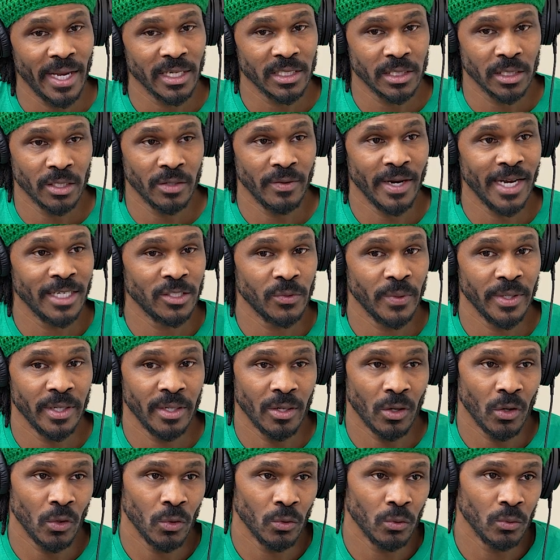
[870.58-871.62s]
actually
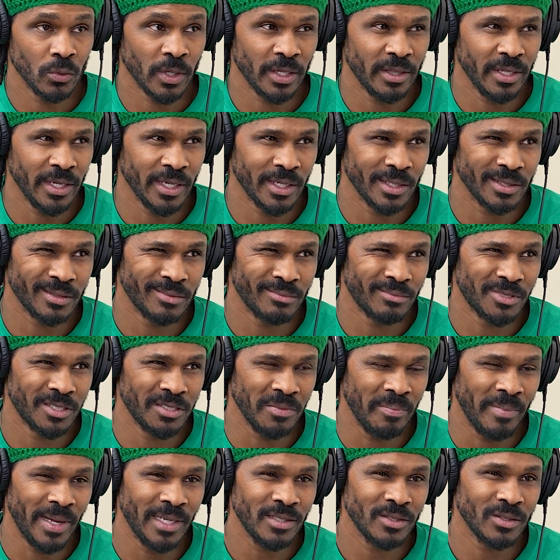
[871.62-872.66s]
graduated a whole, I think,
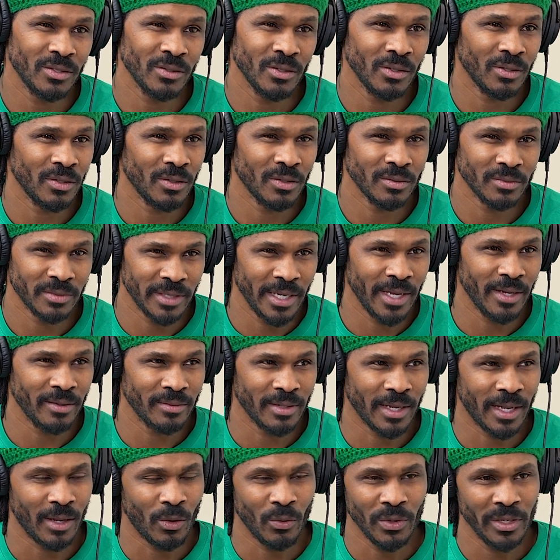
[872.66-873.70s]
semester or yeah.
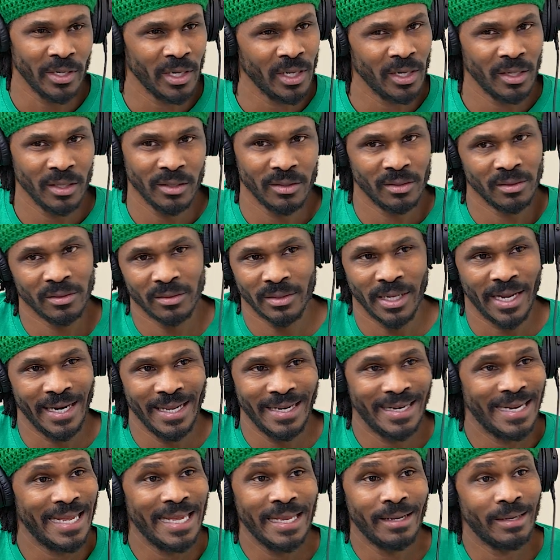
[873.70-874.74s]
yeah. I only needed, I
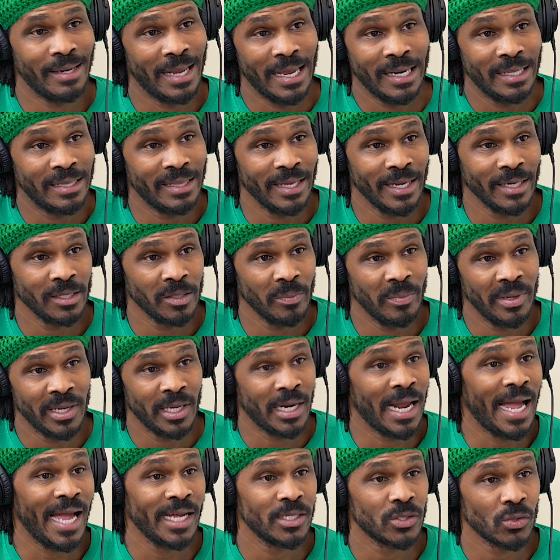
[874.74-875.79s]
didn't need anything to be
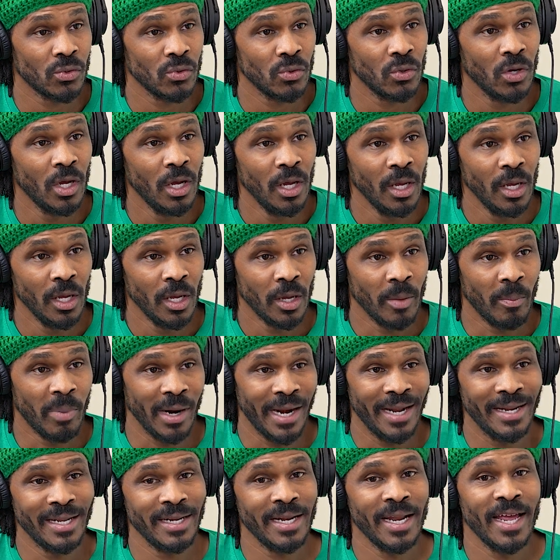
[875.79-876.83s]
yeah. in high school. Yeah.
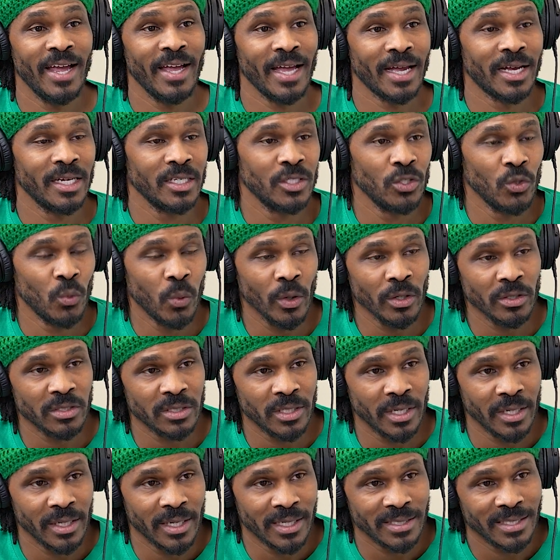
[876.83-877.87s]
But I didn't have, couldn't do work
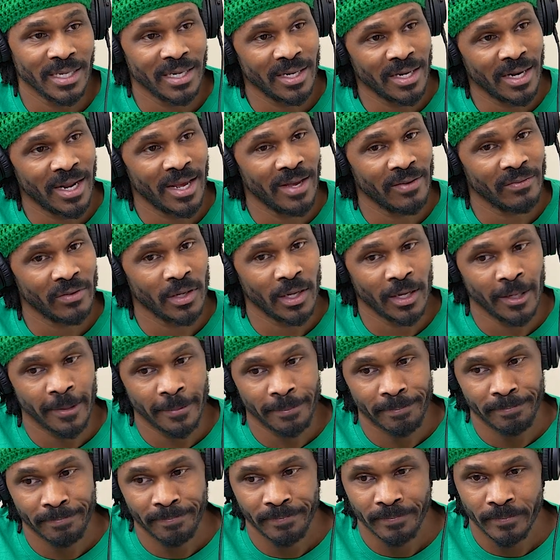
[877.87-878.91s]
study because I didn't have
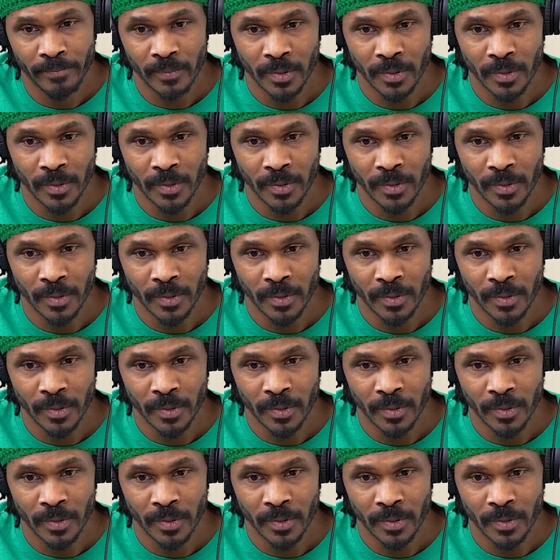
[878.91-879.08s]
um,